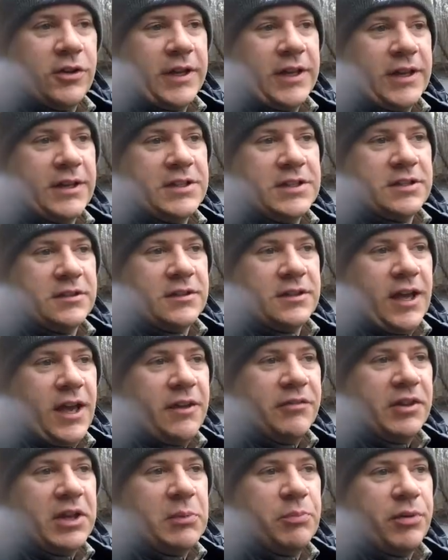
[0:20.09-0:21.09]
It gets
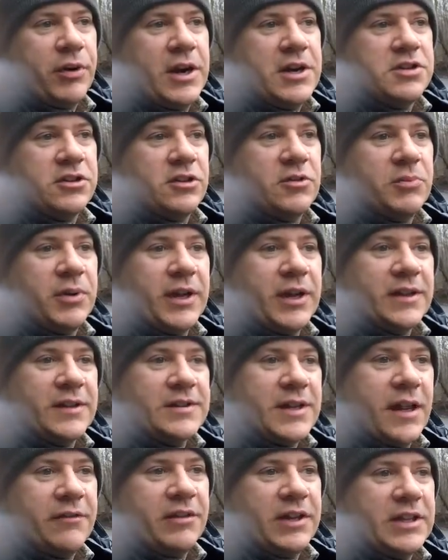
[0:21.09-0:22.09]
heavily pressured, but it
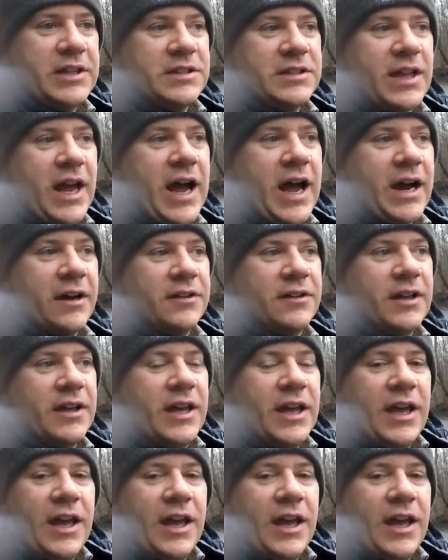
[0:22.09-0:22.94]
gets heavily stocked.